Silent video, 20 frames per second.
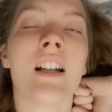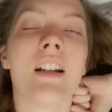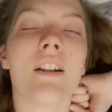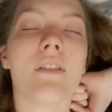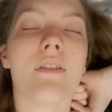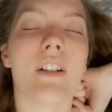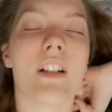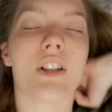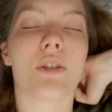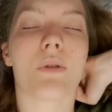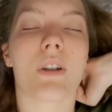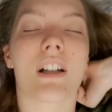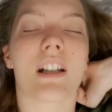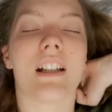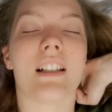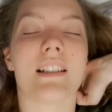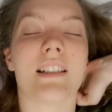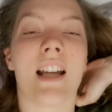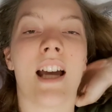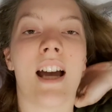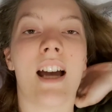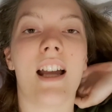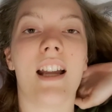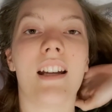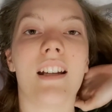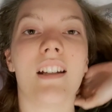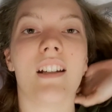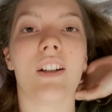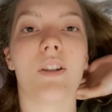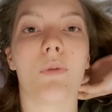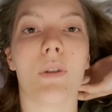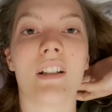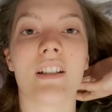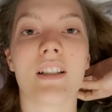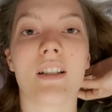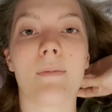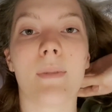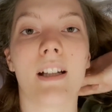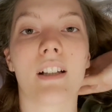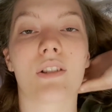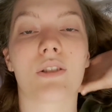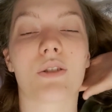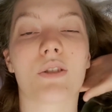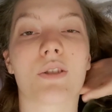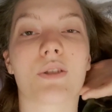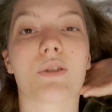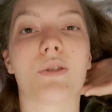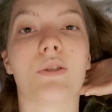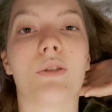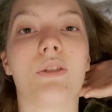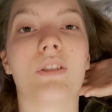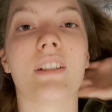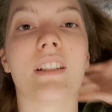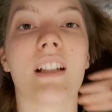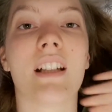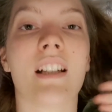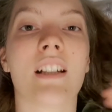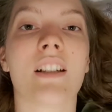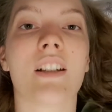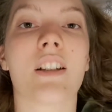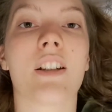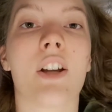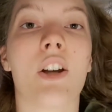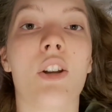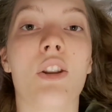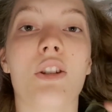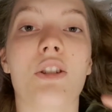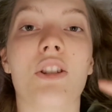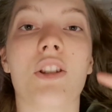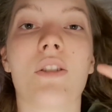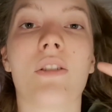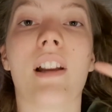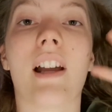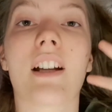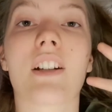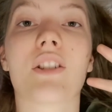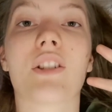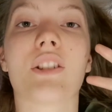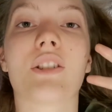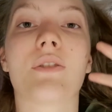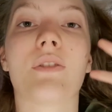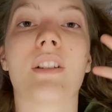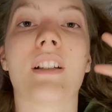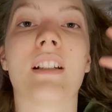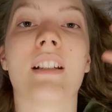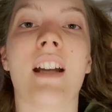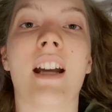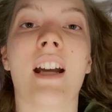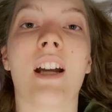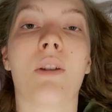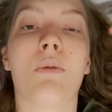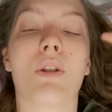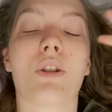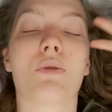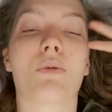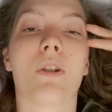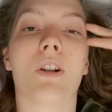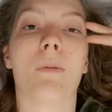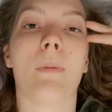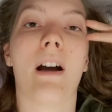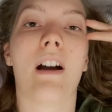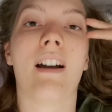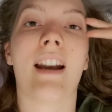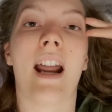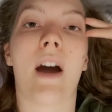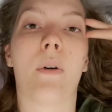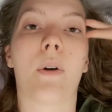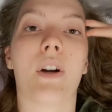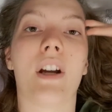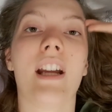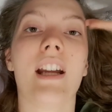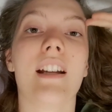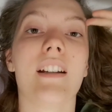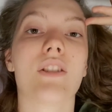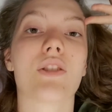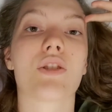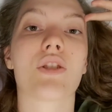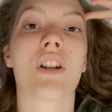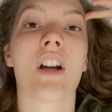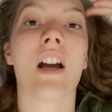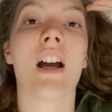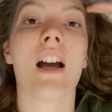finished work at 10, went to the medical school, did the other 2 lectures for the day, which were about an hour each,